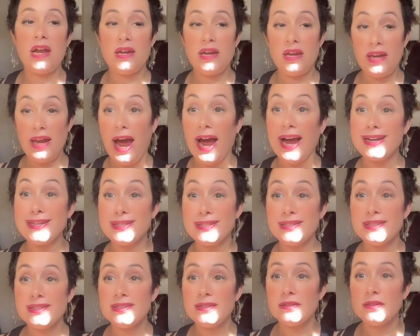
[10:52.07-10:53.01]
And
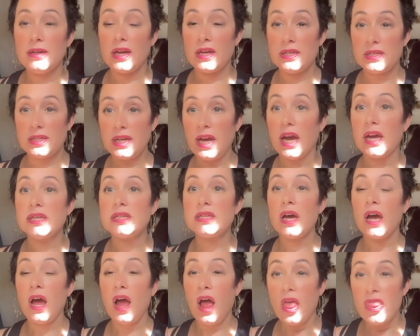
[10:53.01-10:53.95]
yet,
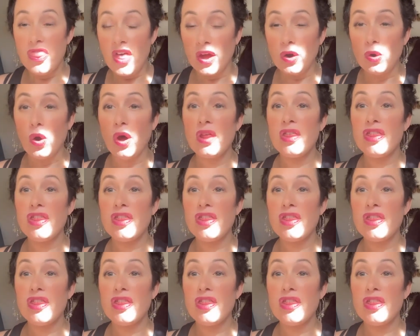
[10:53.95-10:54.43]
that